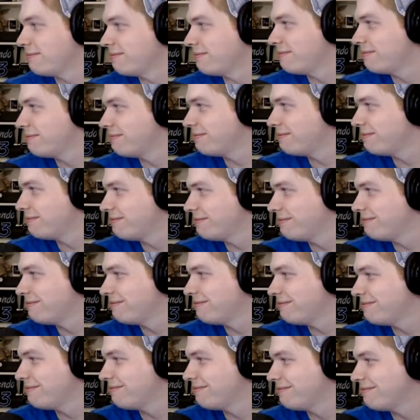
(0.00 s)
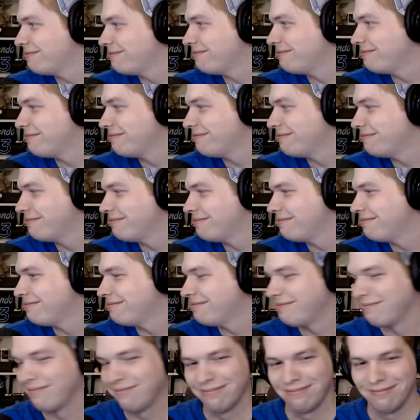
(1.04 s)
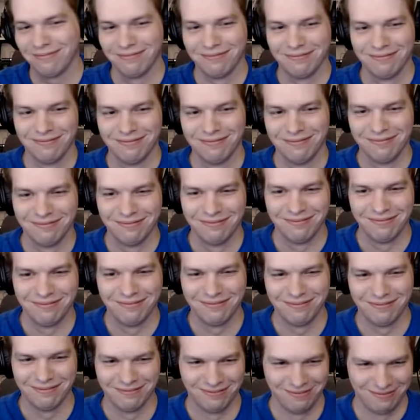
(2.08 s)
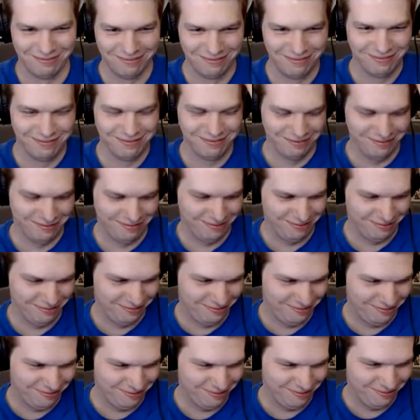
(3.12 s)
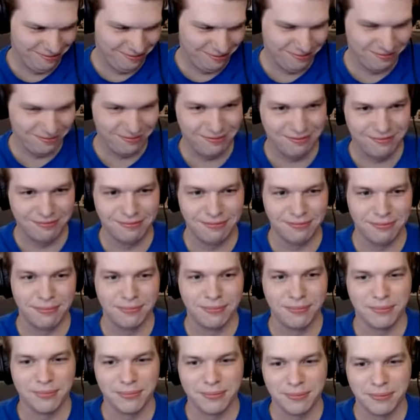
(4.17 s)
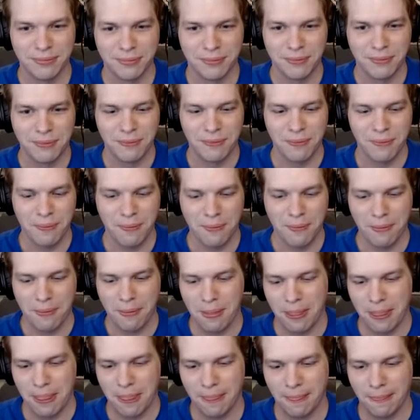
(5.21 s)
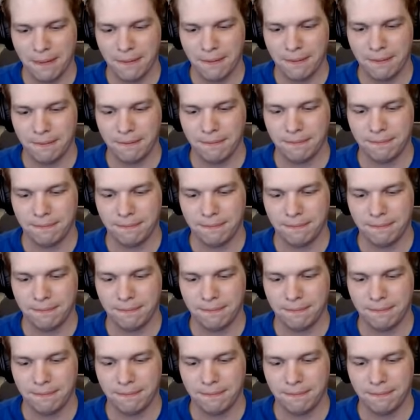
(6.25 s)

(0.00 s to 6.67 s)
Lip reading: The person shown says nothing.